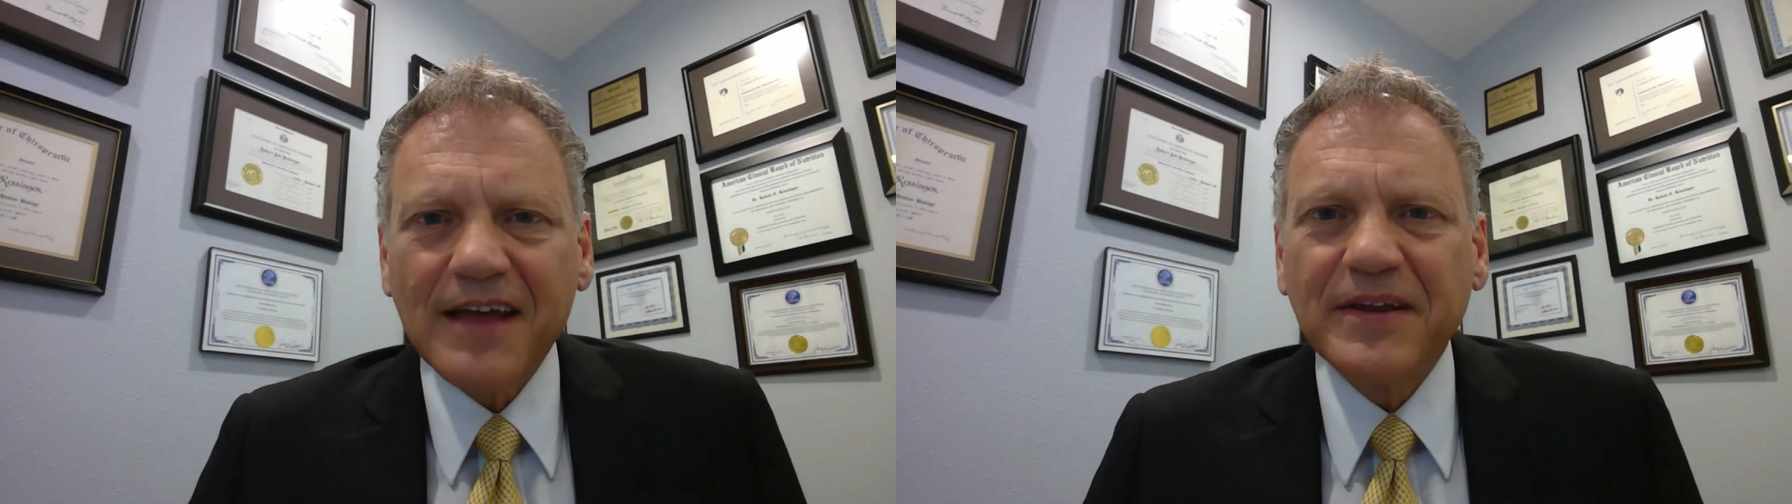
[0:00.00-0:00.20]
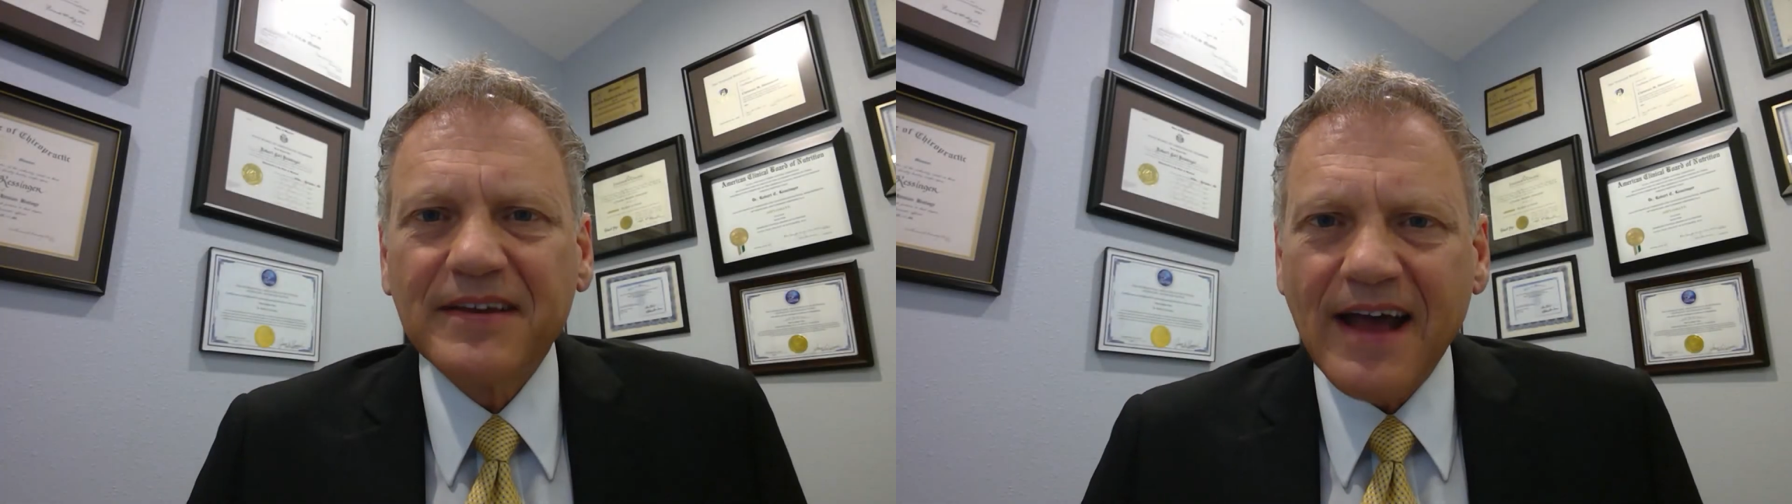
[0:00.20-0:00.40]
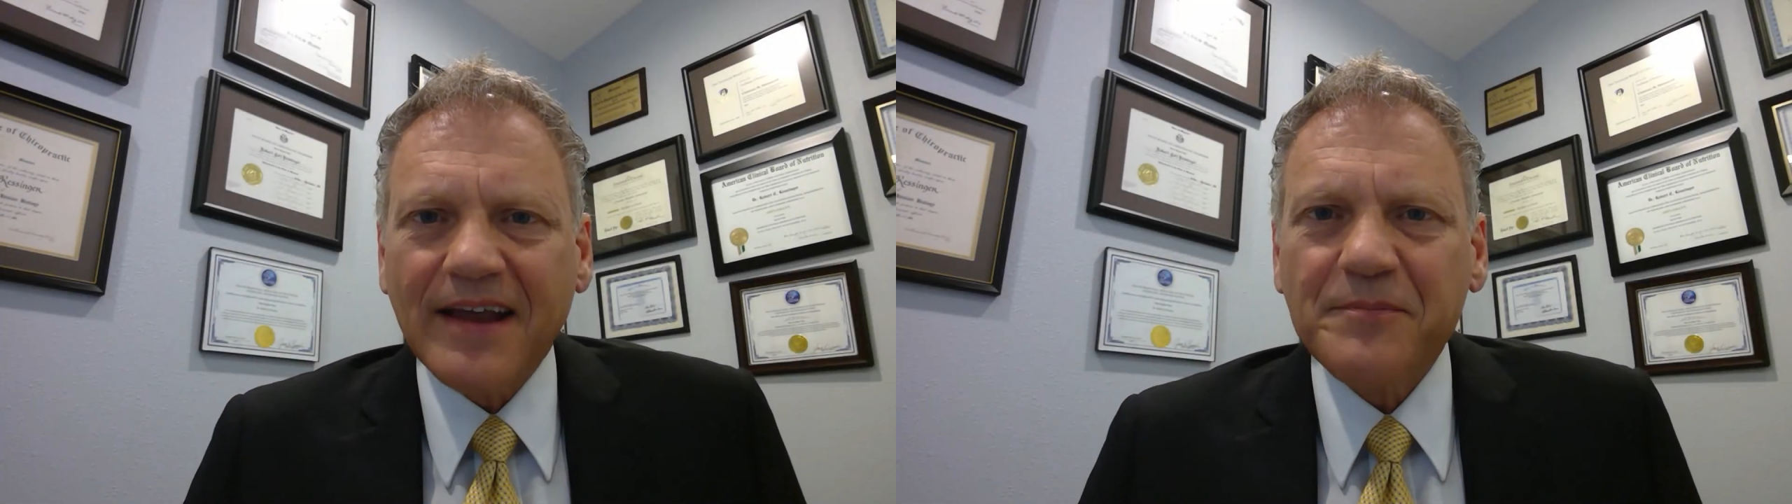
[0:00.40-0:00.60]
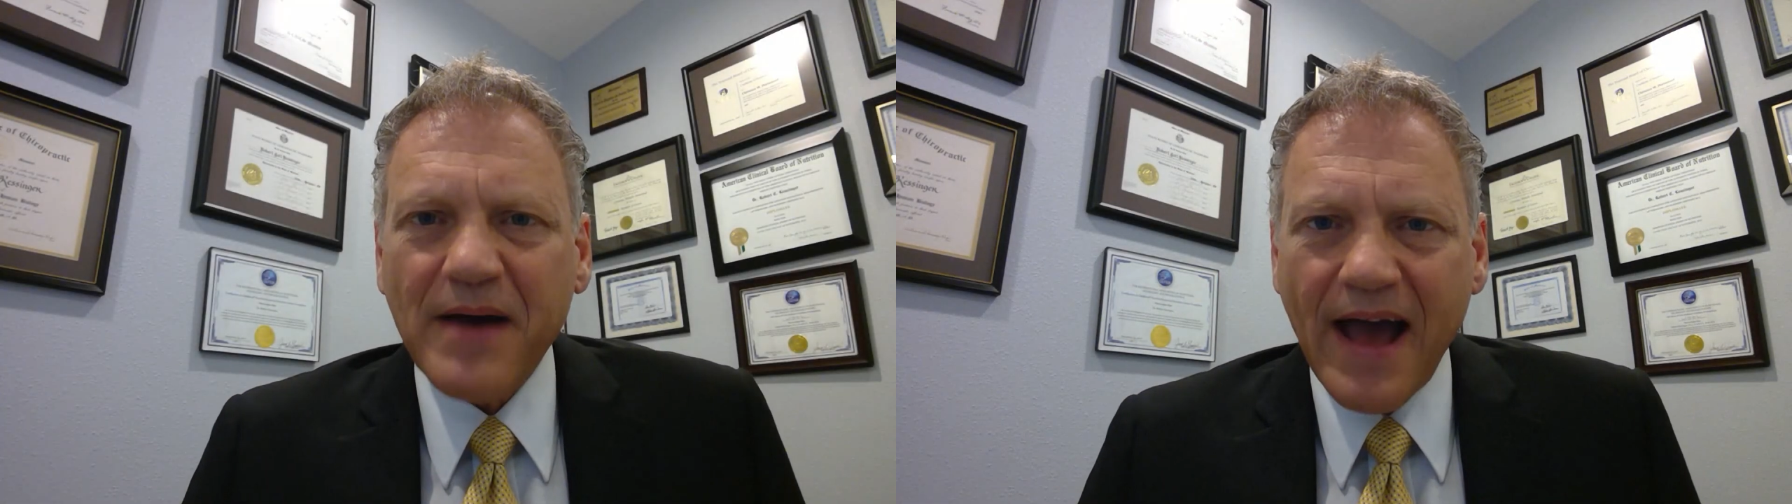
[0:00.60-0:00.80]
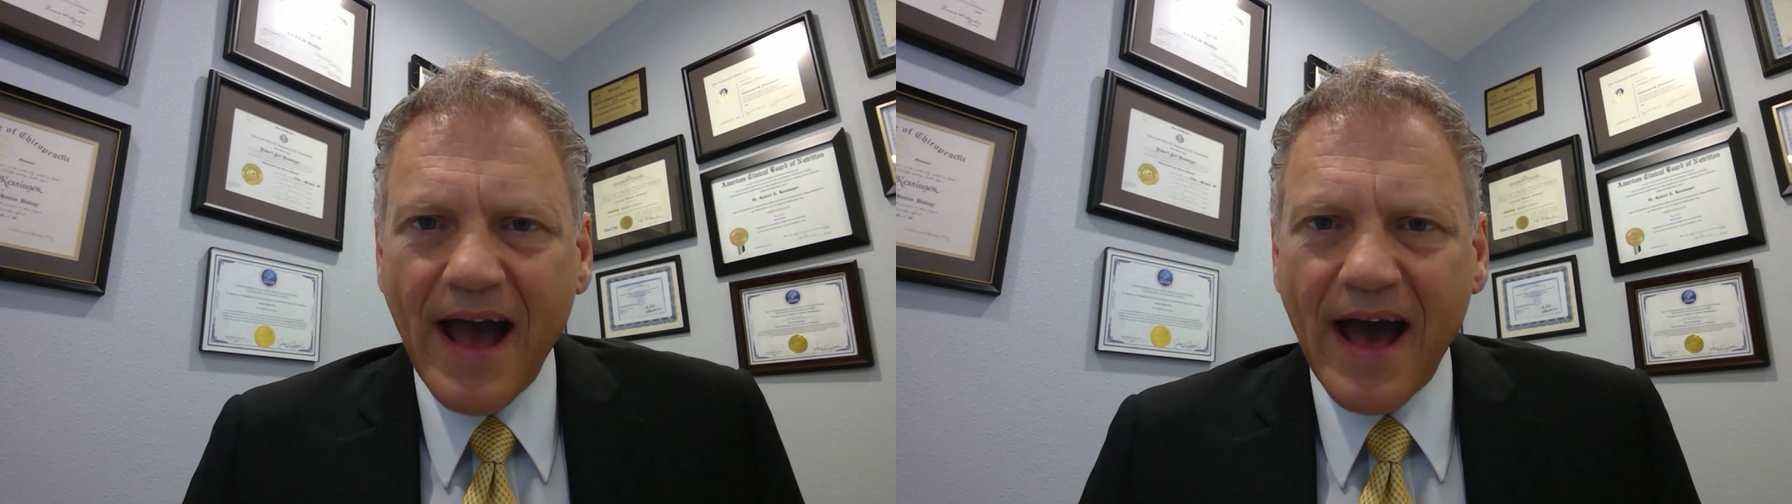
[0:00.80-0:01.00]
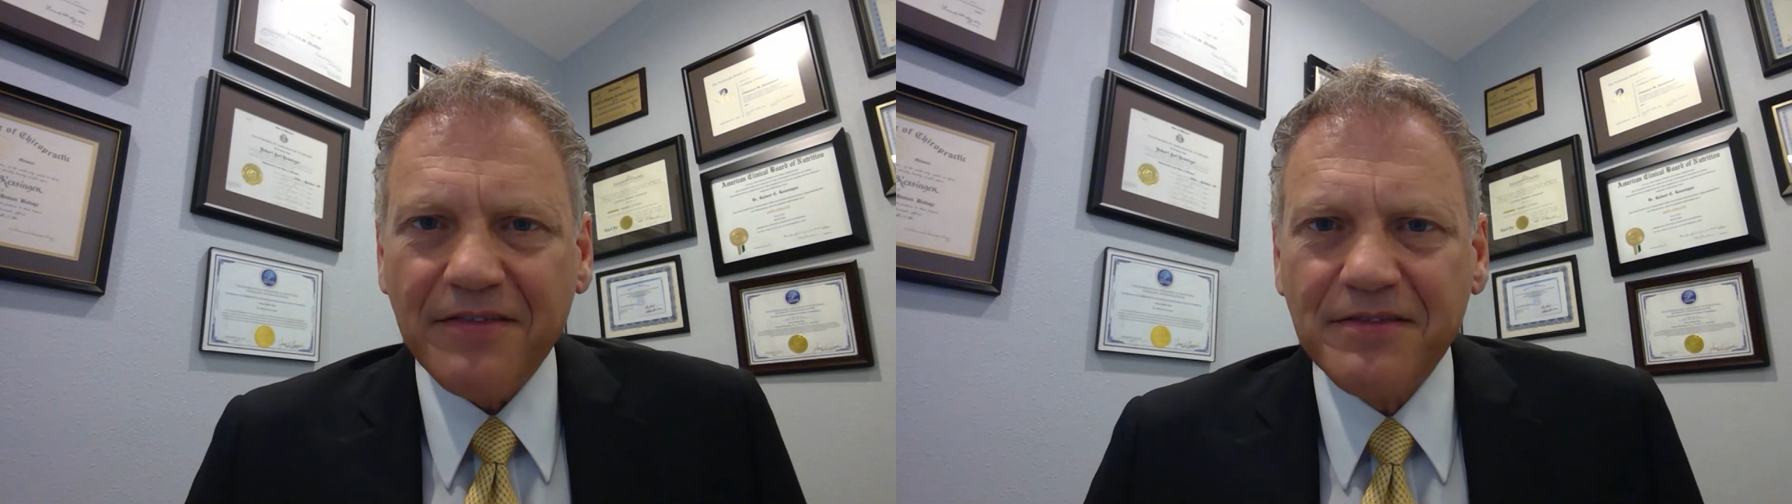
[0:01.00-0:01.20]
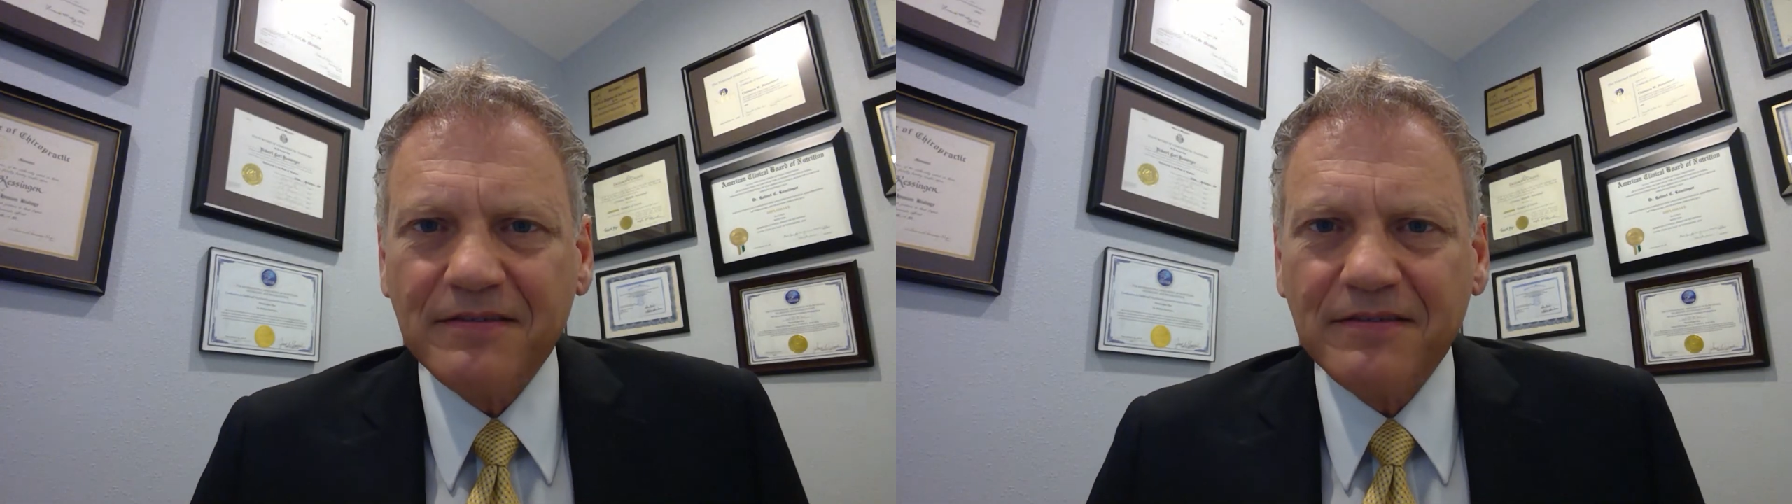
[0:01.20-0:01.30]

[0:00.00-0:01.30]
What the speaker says: down a path,